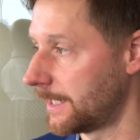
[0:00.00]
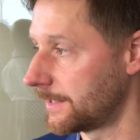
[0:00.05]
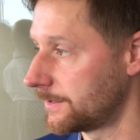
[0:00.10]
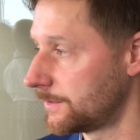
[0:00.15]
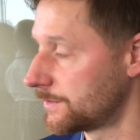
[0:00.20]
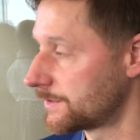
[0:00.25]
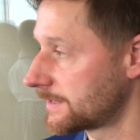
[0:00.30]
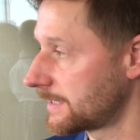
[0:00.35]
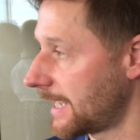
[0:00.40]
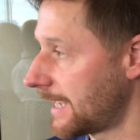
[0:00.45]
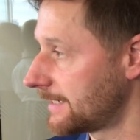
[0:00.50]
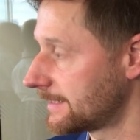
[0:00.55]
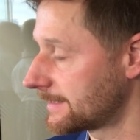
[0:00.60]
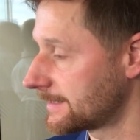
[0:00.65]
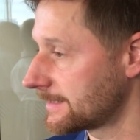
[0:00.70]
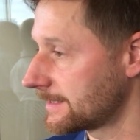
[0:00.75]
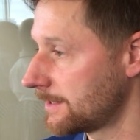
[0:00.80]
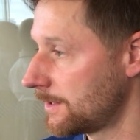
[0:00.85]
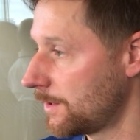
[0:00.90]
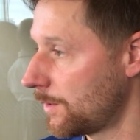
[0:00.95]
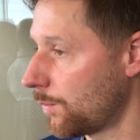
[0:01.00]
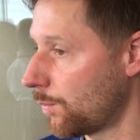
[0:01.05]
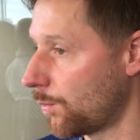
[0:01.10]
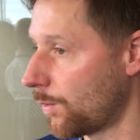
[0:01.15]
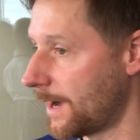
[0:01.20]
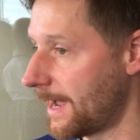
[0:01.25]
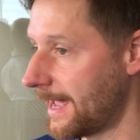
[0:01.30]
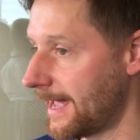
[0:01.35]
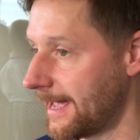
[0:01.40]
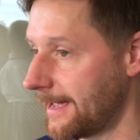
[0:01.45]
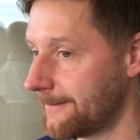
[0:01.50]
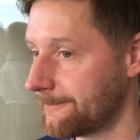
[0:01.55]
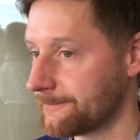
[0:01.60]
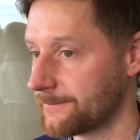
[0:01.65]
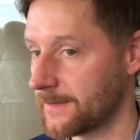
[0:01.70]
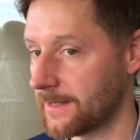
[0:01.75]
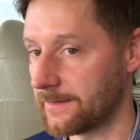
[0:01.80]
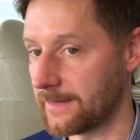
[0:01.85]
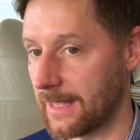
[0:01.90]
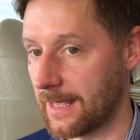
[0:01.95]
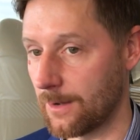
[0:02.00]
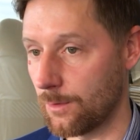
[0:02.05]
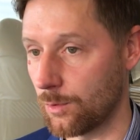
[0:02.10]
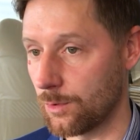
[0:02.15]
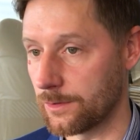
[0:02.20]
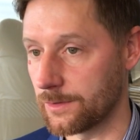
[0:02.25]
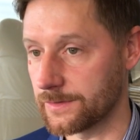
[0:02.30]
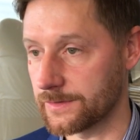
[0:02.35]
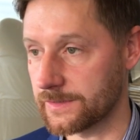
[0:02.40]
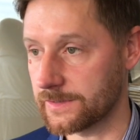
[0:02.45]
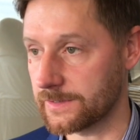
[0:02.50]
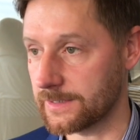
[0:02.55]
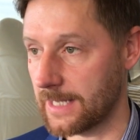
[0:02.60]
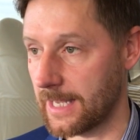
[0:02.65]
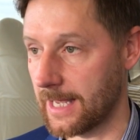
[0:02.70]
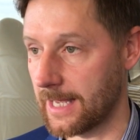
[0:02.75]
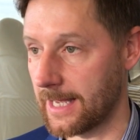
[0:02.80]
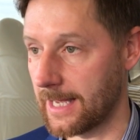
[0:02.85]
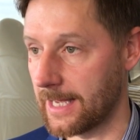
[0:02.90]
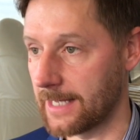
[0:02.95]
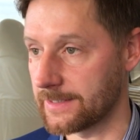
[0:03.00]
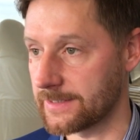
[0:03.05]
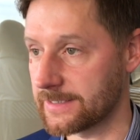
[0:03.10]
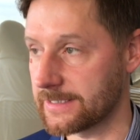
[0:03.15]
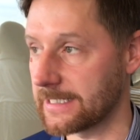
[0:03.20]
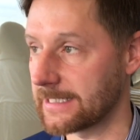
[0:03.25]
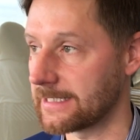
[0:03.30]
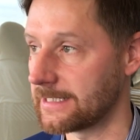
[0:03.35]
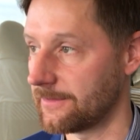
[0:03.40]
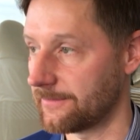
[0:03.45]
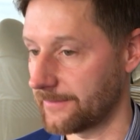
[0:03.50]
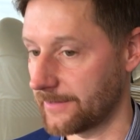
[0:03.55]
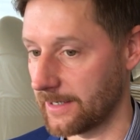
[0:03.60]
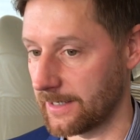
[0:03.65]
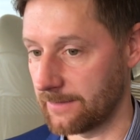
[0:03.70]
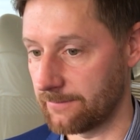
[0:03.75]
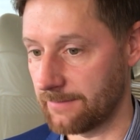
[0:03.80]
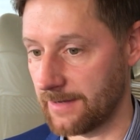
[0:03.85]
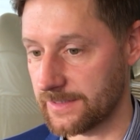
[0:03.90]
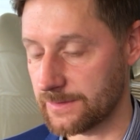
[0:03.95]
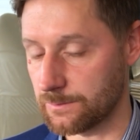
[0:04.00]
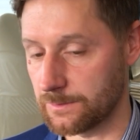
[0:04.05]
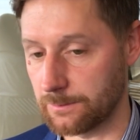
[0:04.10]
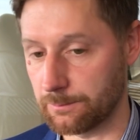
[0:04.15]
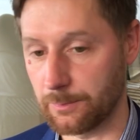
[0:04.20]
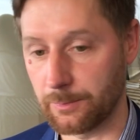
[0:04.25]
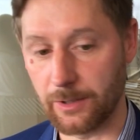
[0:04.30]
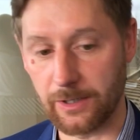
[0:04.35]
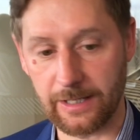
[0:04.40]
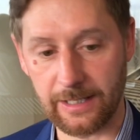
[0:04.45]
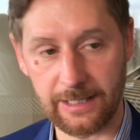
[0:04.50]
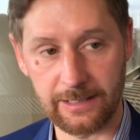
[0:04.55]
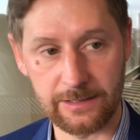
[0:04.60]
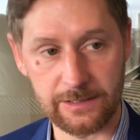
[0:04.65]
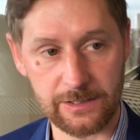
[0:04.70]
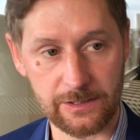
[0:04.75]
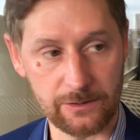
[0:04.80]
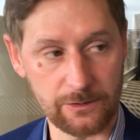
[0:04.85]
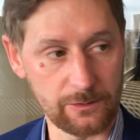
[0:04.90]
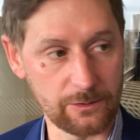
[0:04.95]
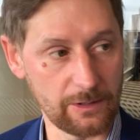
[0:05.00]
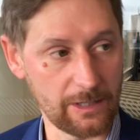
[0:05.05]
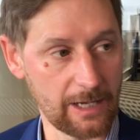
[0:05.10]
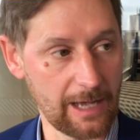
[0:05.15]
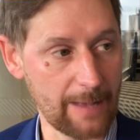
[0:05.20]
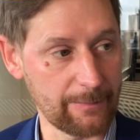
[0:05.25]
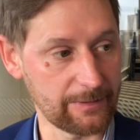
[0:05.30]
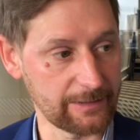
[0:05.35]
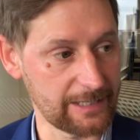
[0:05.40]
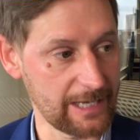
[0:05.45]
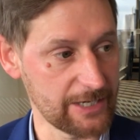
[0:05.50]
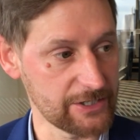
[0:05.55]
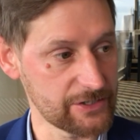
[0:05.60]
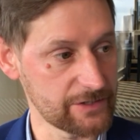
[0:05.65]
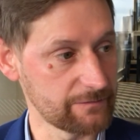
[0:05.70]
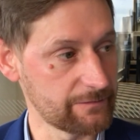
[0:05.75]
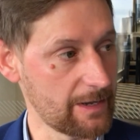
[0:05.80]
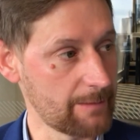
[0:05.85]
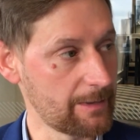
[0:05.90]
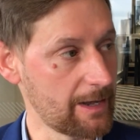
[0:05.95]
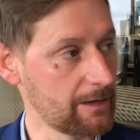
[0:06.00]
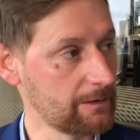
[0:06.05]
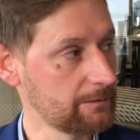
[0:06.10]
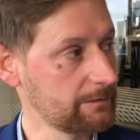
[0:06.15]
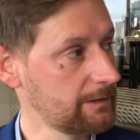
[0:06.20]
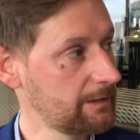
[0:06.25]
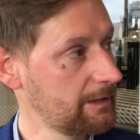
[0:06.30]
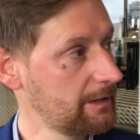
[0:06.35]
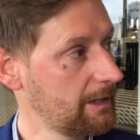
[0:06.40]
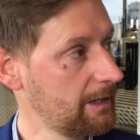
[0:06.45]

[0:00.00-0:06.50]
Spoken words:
use case where there was significant investment putting into application of ML.